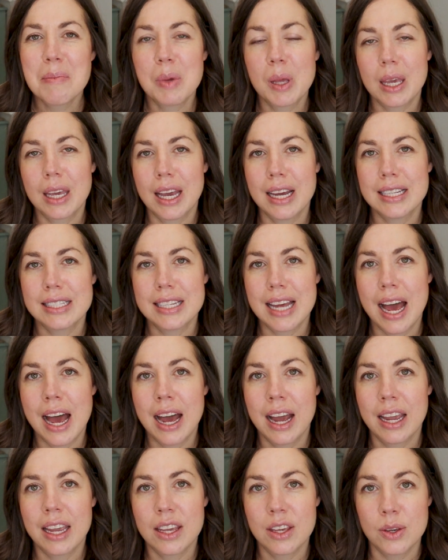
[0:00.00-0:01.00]
because
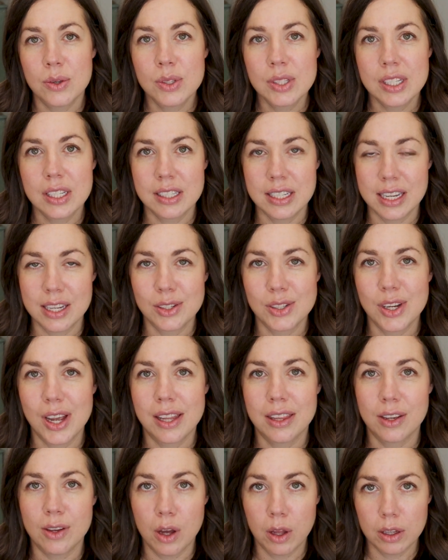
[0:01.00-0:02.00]
I used to teach
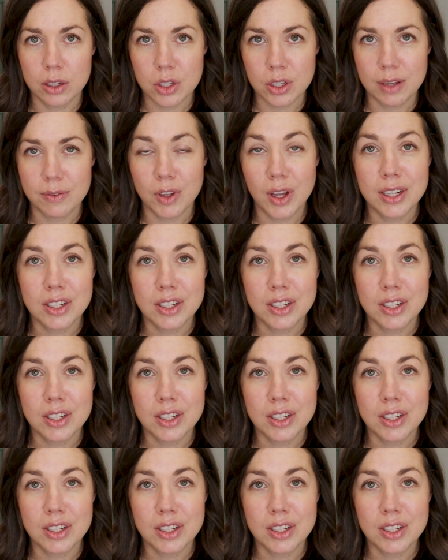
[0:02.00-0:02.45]
at the college level.